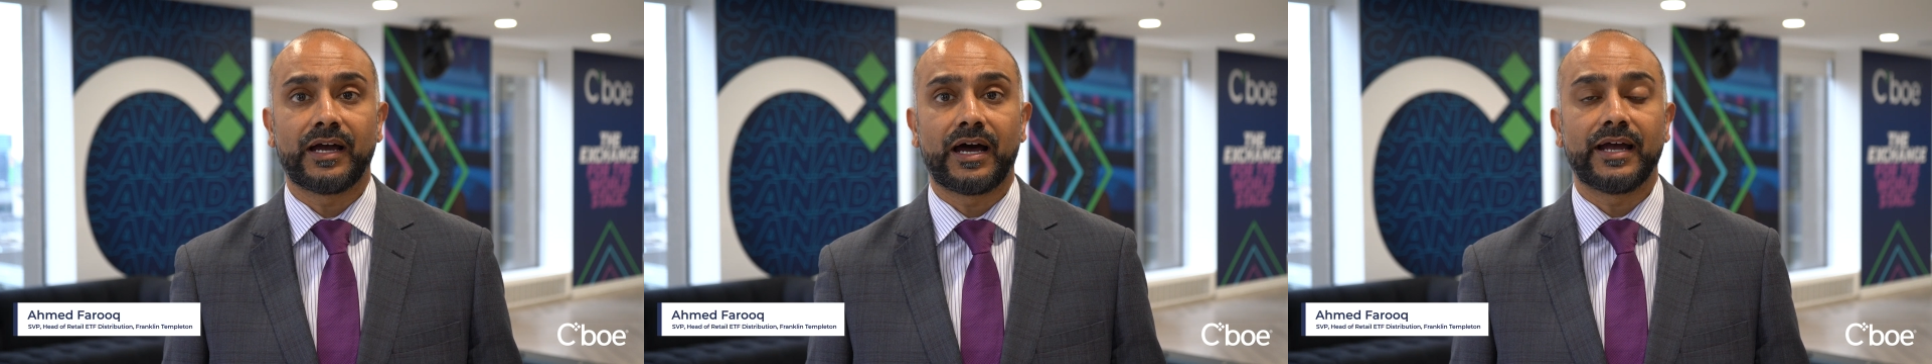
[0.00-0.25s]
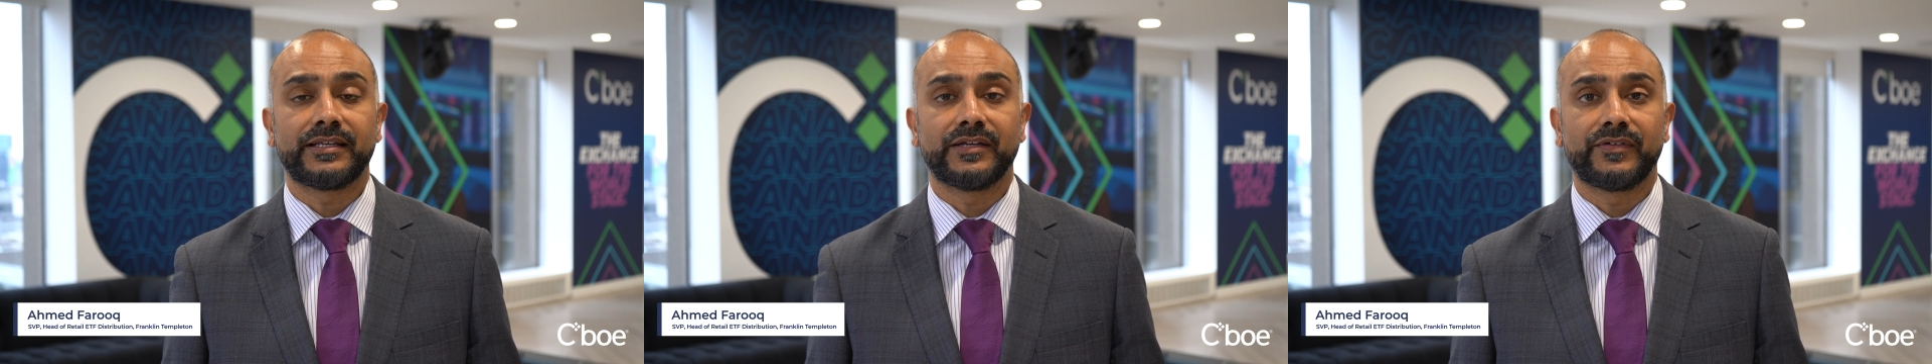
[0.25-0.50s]

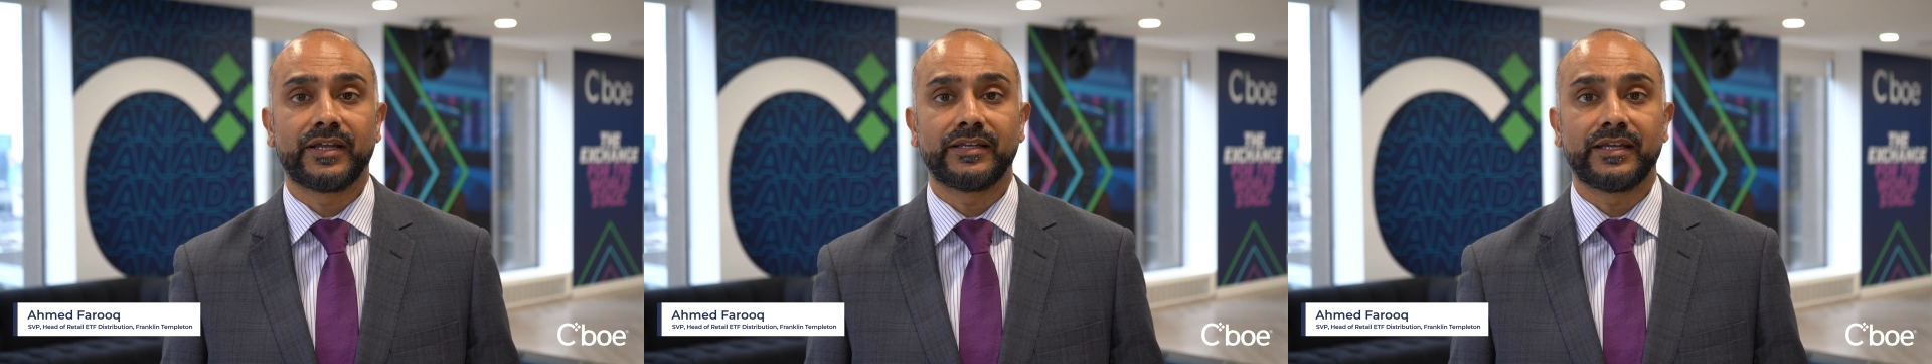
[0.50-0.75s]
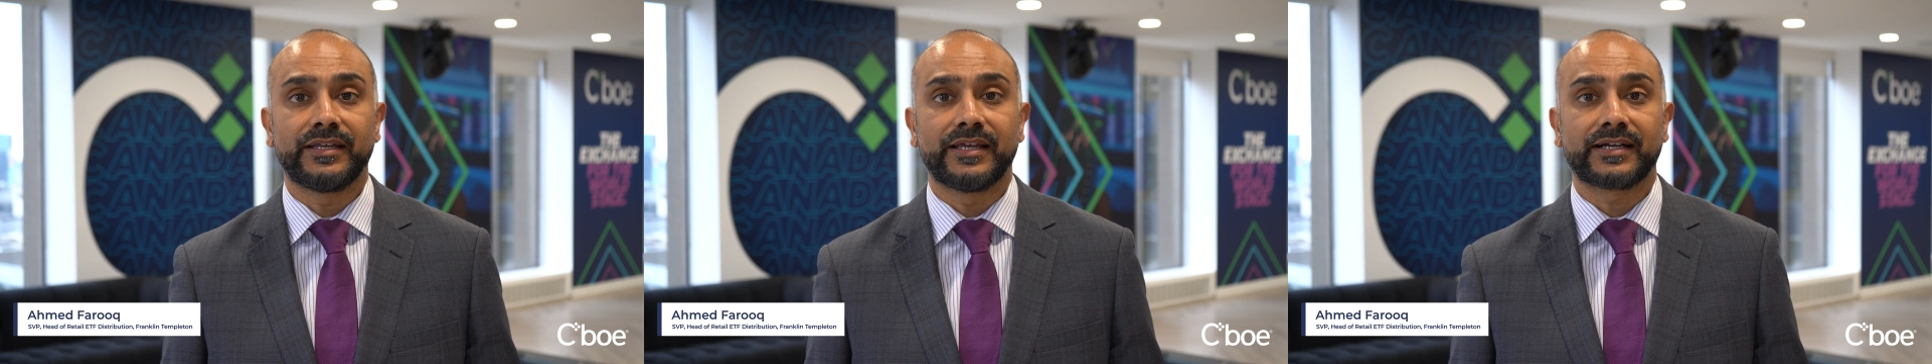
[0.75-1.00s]
high
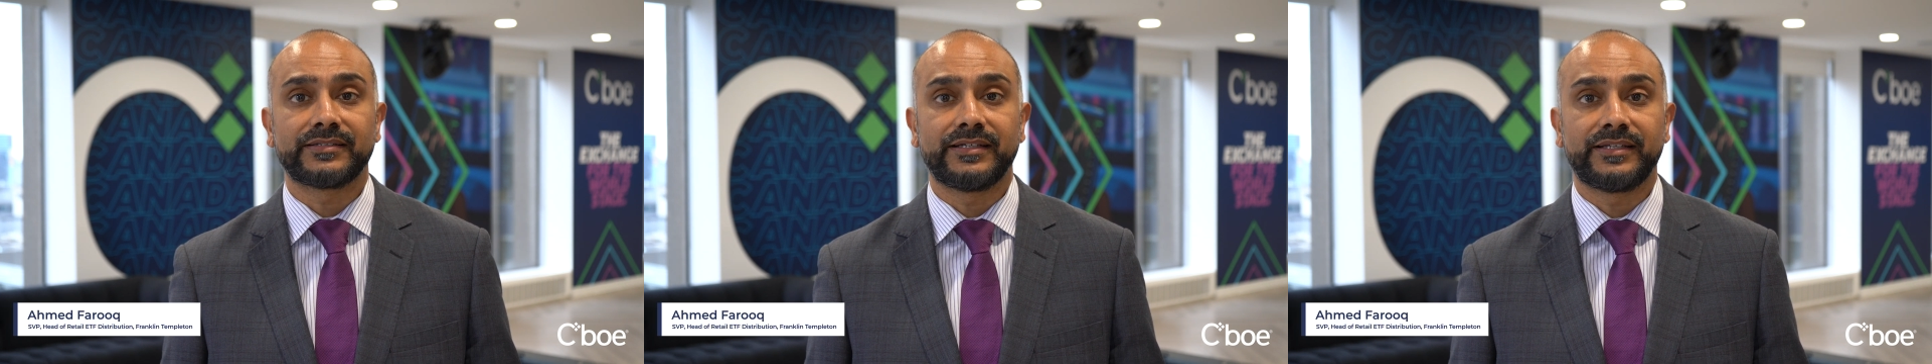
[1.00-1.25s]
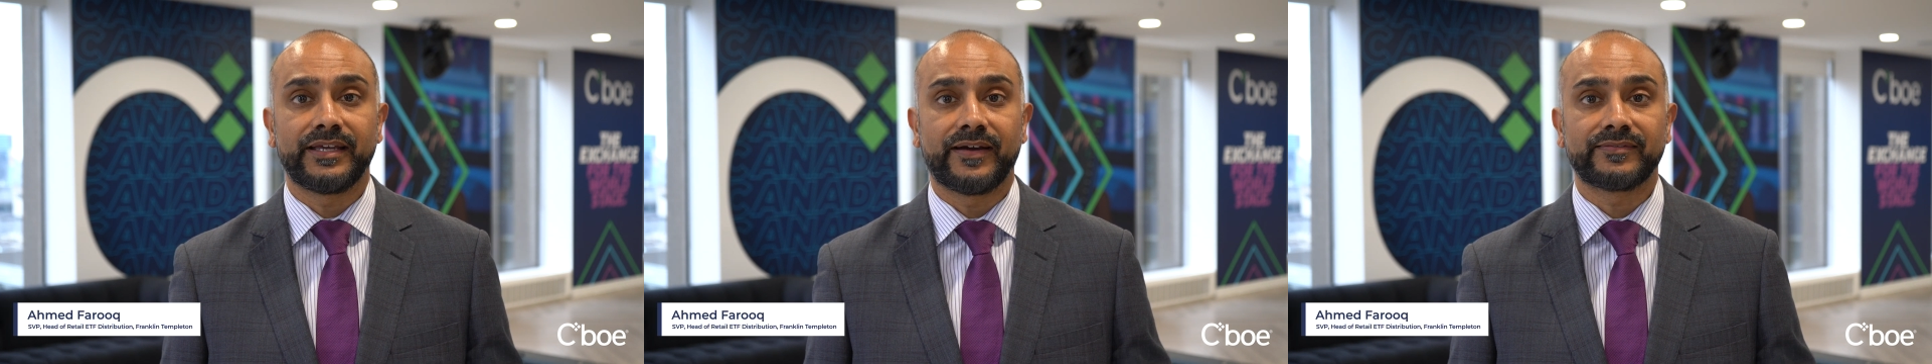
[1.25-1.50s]
dividend index
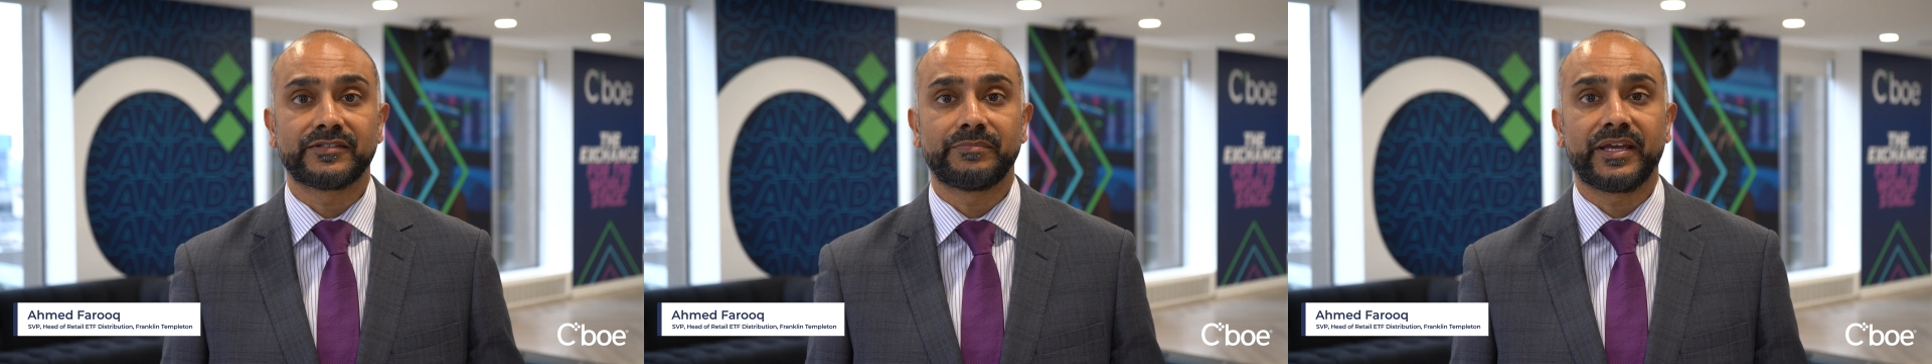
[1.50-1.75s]
ETFs,